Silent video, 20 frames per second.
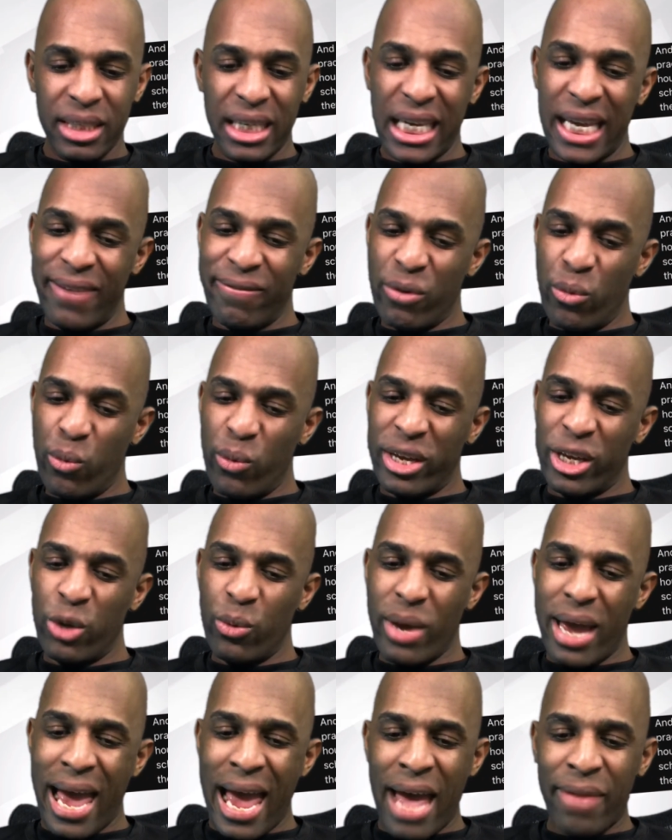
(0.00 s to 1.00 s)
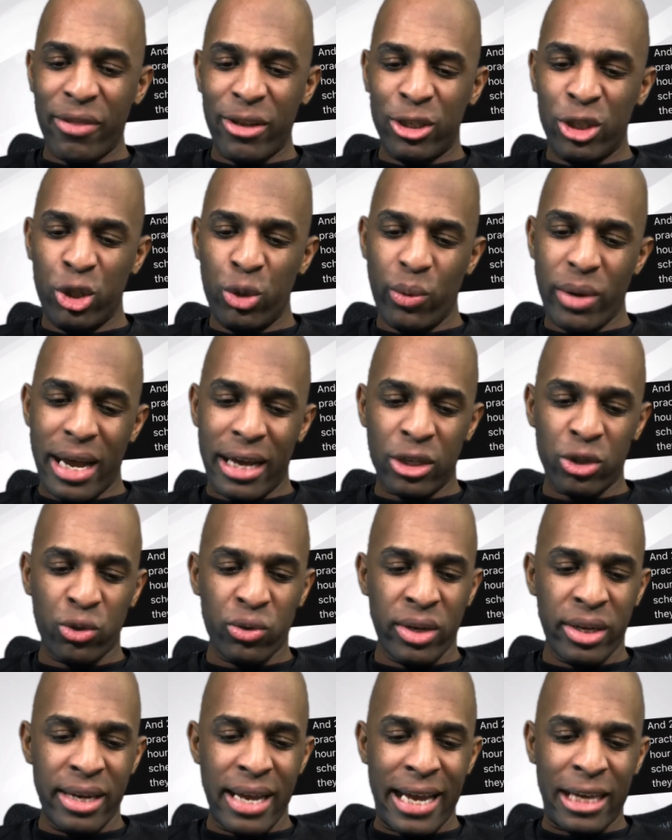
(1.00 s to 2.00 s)
even when you add the two extra
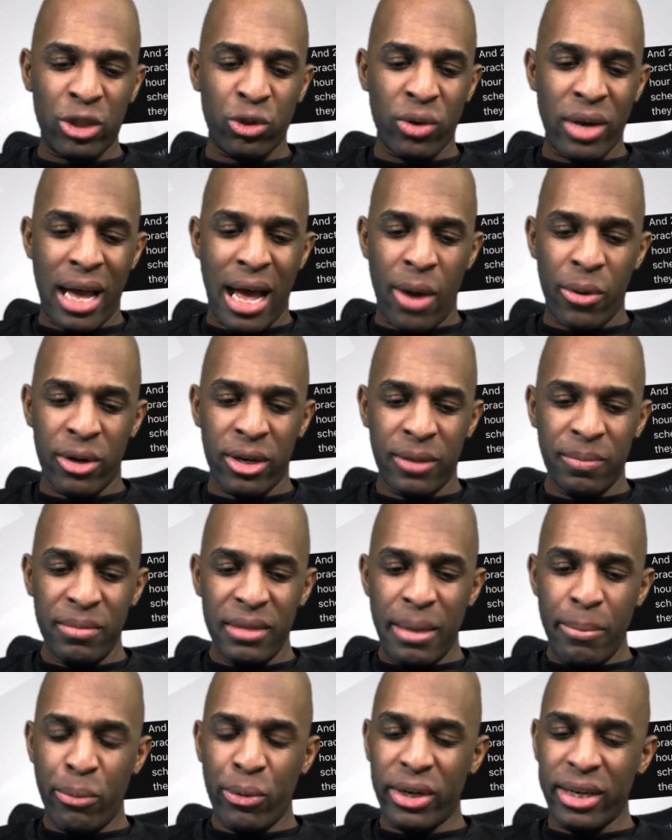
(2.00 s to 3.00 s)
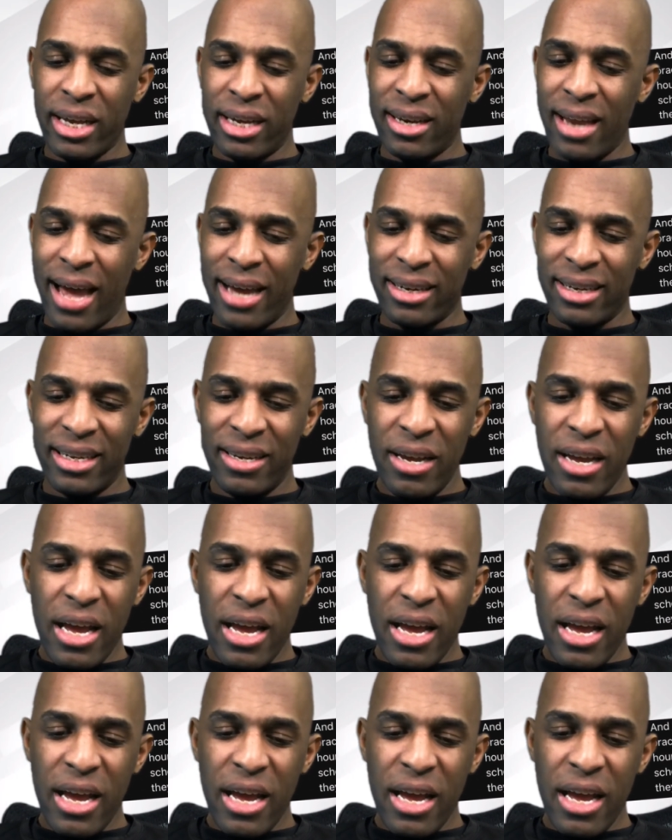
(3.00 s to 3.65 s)
and extra hour, pretty unlikely,